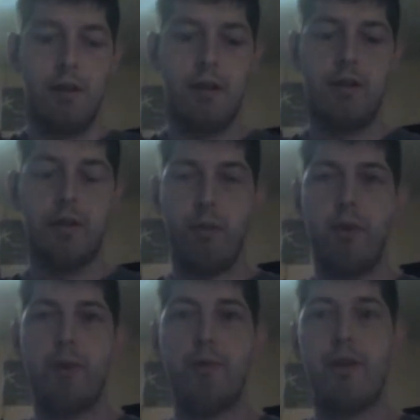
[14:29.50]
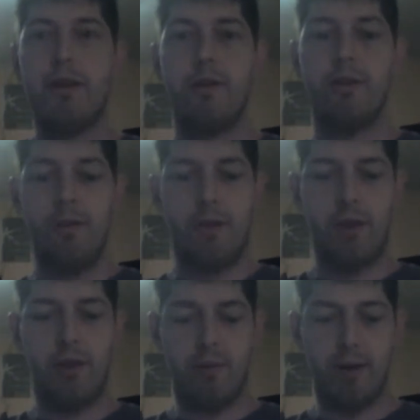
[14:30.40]
So what do we want to do
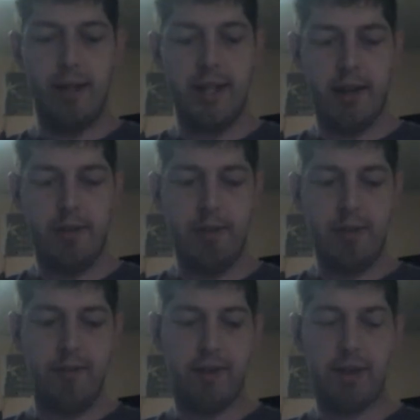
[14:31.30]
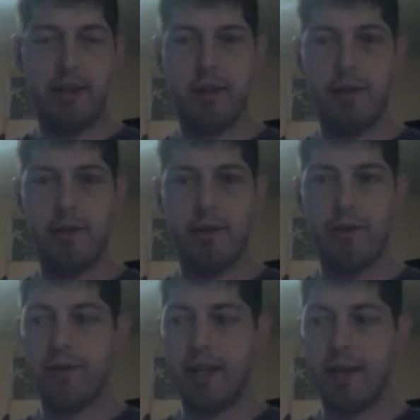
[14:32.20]
to reach out specifically to loco
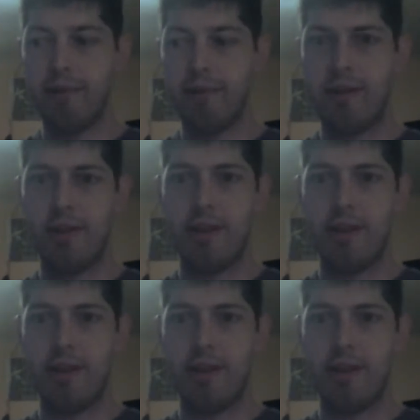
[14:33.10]
teams?